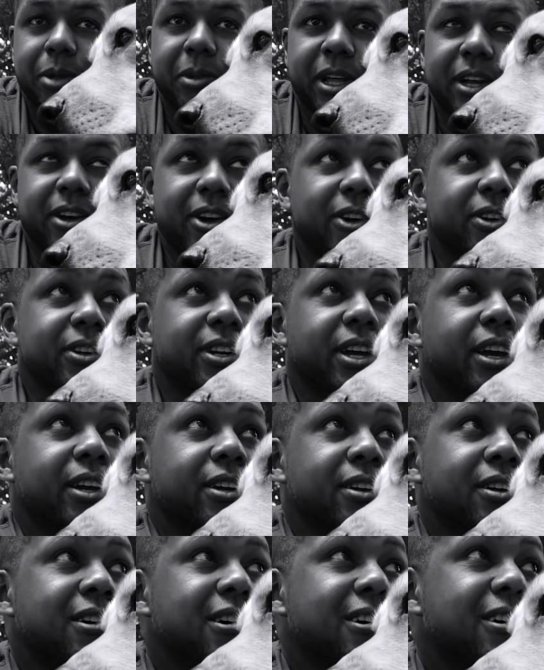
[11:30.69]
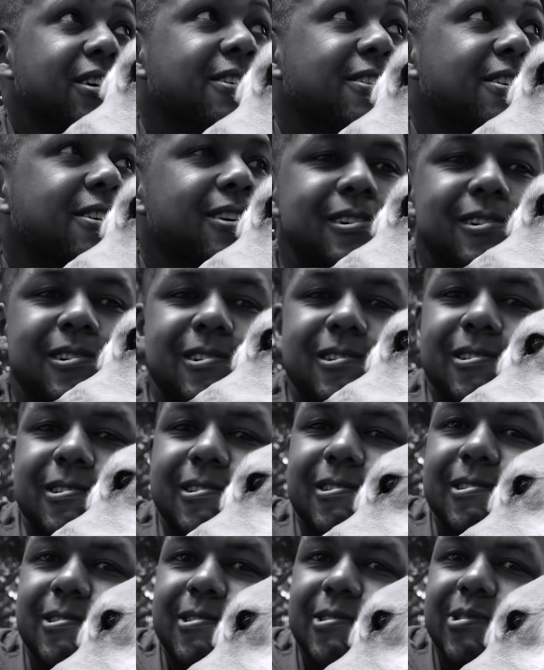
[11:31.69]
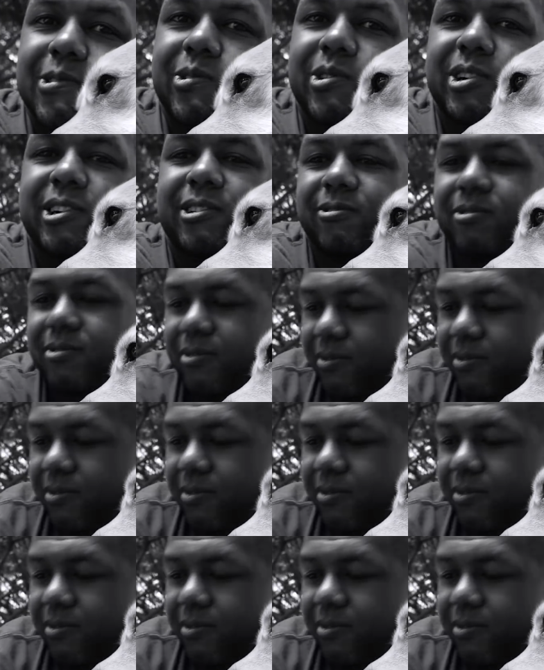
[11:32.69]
him like all day. I'm dorn.